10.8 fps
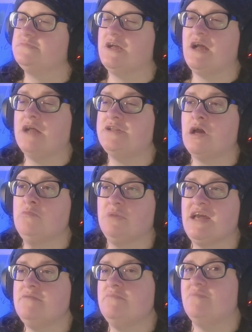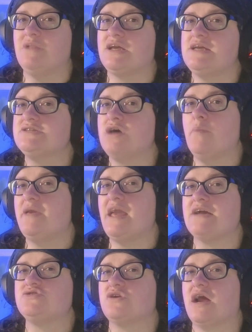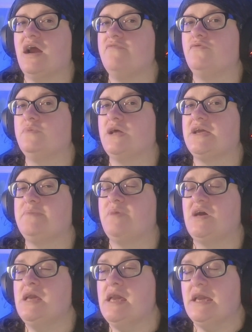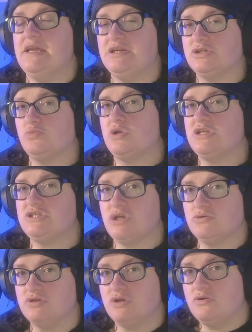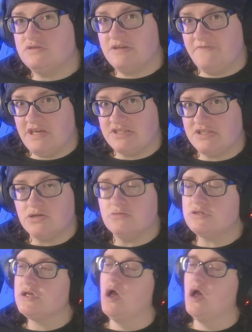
I don't blame him. Like, he's got to be extra careful. Like, but he doesn't want to insult Zeus if he is Zeus,